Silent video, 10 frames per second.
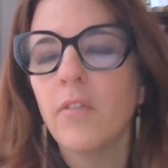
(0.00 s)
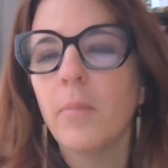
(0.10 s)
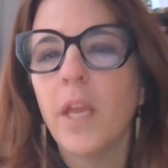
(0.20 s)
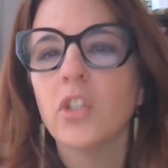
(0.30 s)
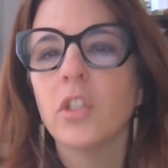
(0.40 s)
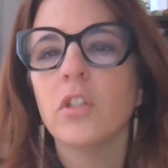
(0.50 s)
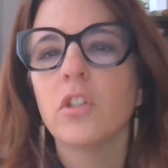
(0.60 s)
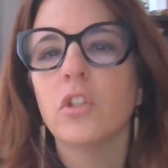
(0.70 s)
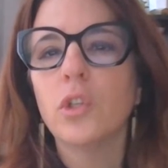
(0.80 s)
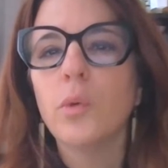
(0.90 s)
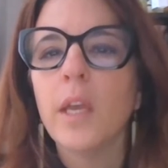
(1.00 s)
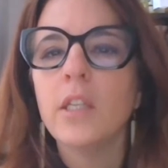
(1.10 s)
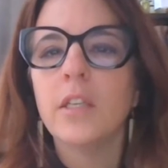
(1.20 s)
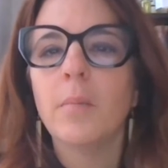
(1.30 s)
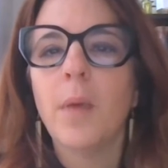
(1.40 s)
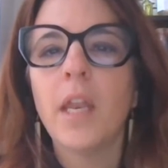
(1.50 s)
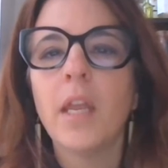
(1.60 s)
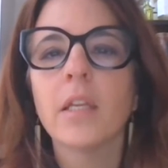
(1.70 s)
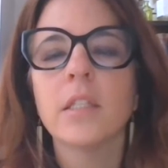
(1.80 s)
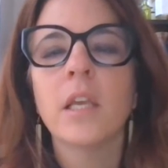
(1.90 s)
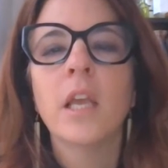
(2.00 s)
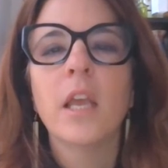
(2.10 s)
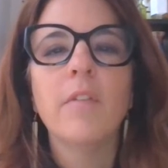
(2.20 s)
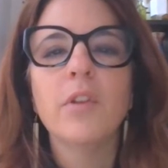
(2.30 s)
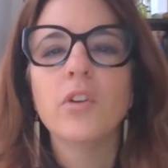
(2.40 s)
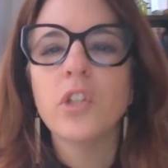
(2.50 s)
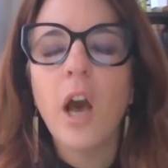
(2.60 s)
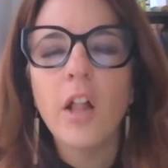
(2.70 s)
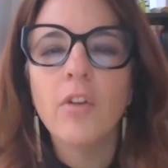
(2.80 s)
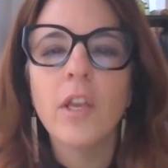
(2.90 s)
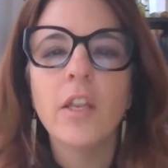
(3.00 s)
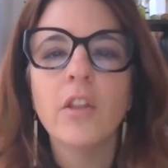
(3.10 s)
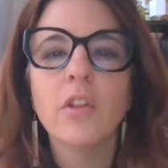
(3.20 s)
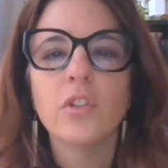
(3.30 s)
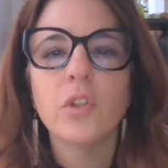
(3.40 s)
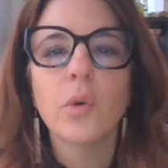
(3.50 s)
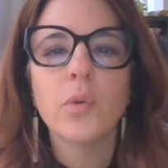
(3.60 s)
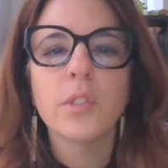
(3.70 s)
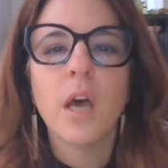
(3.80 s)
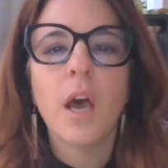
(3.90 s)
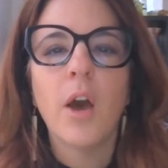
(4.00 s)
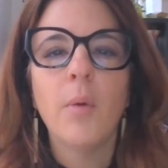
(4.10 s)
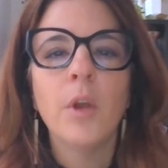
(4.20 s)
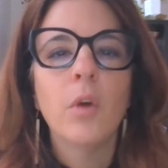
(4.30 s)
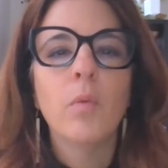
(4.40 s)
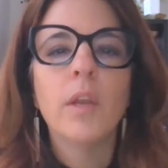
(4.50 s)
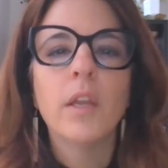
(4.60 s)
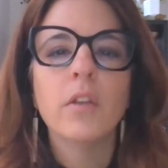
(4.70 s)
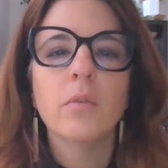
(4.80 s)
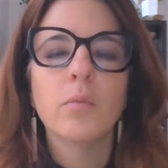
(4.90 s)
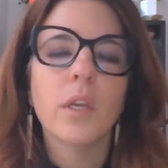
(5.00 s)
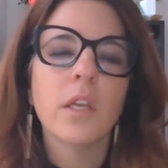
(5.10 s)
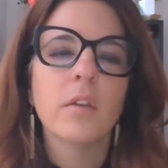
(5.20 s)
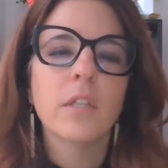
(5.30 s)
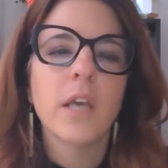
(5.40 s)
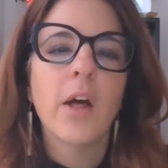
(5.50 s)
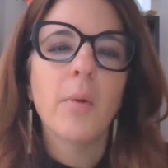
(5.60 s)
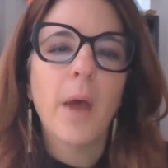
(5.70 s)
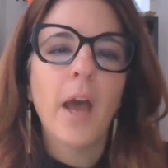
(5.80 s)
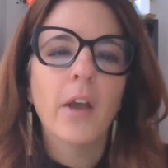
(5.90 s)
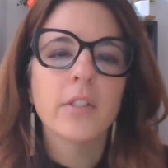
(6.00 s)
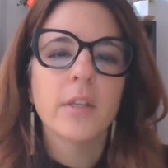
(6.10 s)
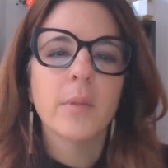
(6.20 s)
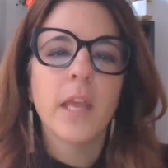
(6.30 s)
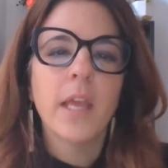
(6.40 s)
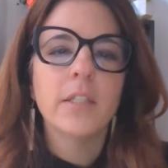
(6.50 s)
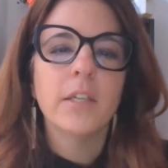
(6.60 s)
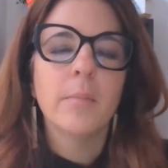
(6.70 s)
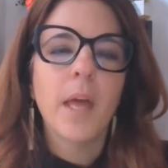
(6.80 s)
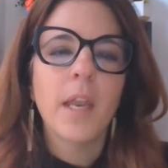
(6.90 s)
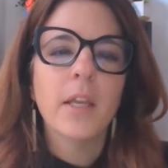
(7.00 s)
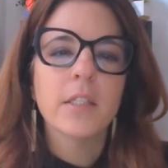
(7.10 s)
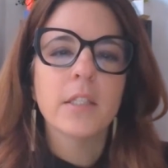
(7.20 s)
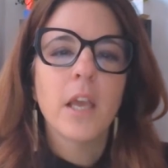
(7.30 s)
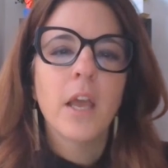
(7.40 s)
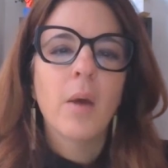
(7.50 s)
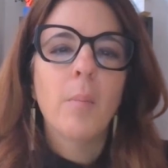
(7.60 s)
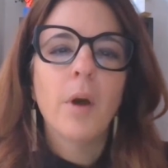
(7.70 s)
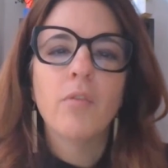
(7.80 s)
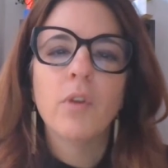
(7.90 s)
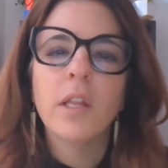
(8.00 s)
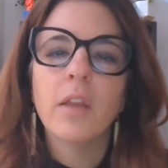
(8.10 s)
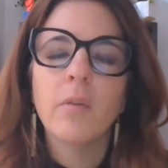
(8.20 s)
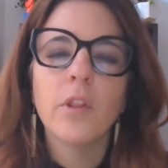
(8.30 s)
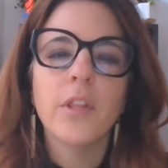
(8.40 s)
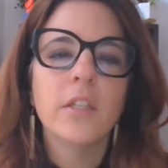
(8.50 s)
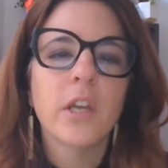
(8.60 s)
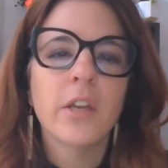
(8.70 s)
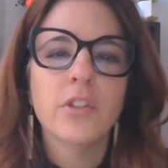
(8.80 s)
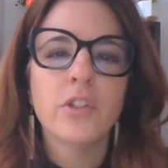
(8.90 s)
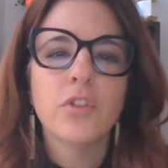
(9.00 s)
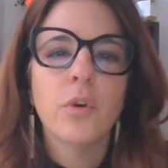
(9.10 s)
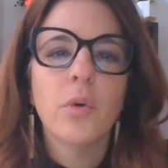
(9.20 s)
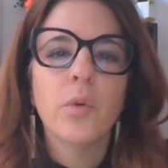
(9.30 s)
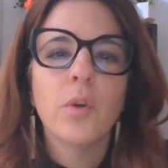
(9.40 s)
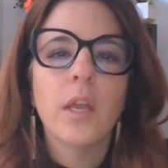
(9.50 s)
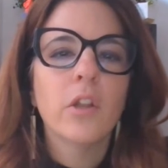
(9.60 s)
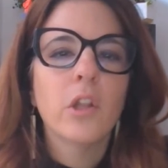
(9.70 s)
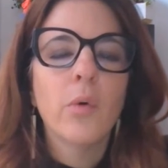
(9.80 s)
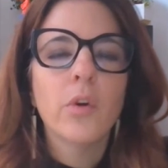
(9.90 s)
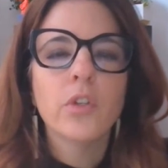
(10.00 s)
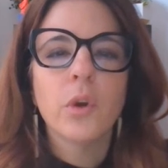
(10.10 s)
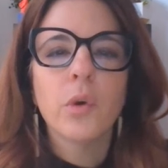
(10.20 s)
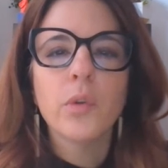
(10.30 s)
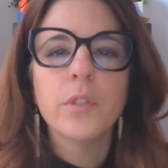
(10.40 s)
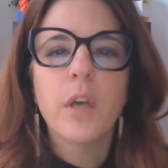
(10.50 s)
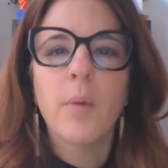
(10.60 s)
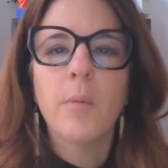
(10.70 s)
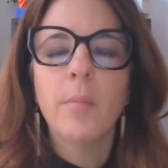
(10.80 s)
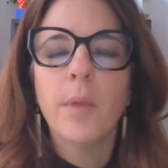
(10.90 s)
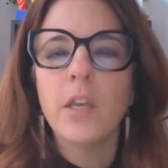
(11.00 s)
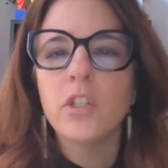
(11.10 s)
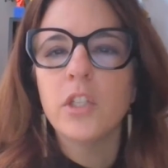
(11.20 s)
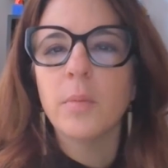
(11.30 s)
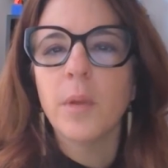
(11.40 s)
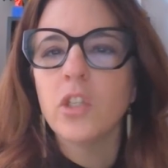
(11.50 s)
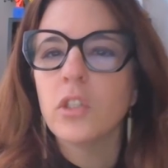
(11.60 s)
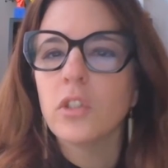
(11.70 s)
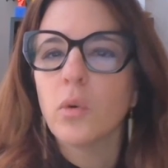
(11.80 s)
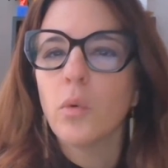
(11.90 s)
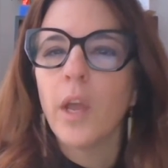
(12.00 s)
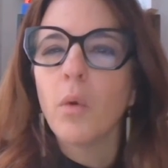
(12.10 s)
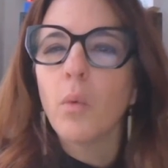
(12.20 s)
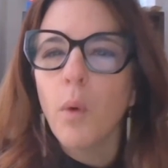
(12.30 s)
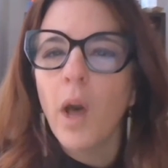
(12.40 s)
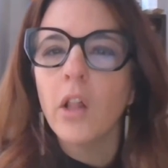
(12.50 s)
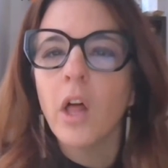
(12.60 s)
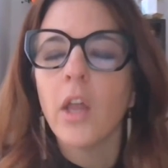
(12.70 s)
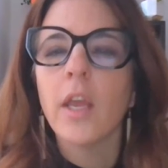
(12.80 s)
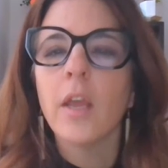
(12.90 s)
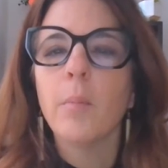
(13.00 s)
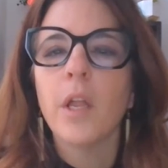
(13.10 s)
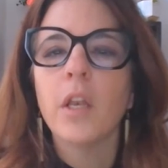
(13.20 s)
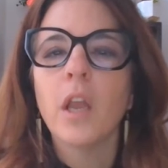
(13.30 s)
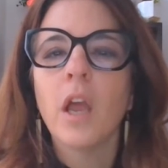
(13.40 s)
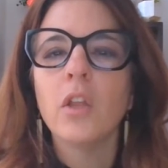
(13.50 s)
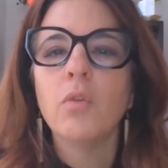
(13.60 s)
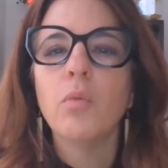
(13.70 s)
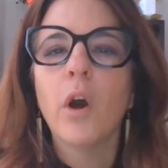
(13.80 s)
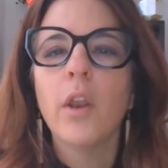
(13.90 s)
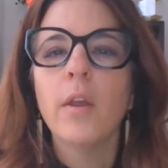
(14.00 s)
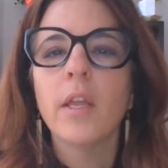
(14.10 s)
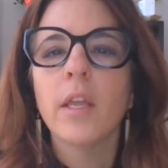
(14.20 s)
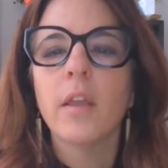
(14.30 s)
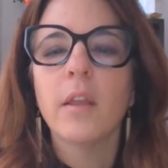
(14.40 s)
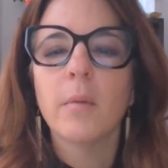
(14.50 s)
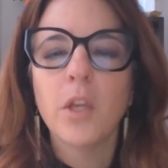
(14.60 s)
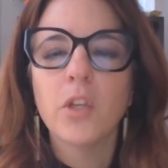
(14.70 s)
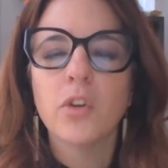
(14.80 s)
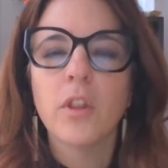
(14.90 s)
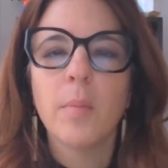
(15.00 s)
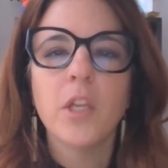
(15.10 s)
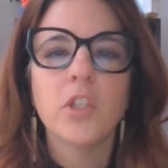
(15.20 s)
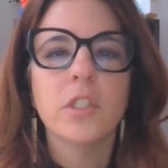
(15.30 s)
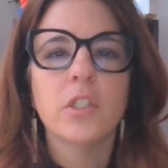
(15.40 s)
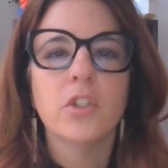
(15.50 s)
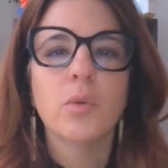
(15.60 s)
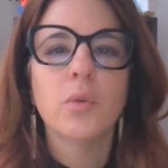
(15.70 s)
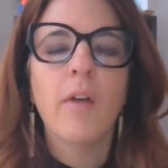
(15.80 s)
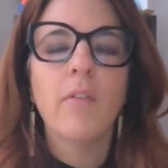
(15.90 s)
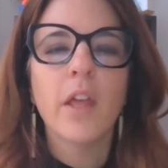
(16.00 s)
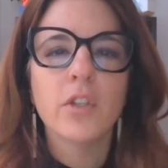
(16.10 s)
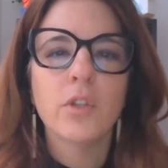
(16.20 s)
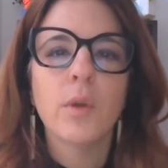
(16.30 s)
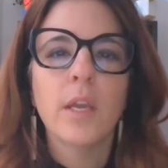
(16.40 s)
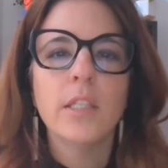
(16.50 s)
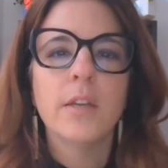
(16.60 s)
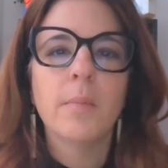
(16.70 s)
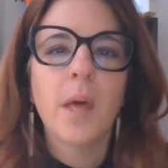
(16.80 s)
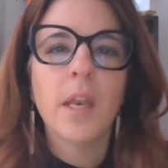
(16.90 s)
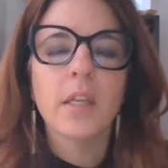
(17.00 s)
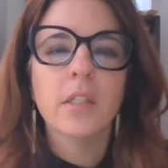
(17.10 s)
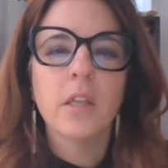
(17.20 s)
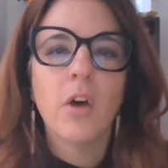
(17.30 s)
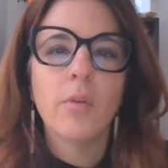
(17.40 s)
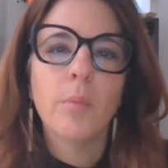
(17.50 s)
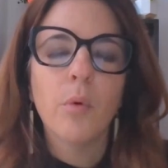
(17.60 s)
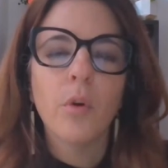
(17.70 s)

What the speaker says: give patients the two antiemetics. If they're tolerating the dose, we can dial back some of the antiemetics, but really with ondansetron and a lower dose, I'm managing patients quite well on it, but you wanna make sure that patients do have that two antiemetics on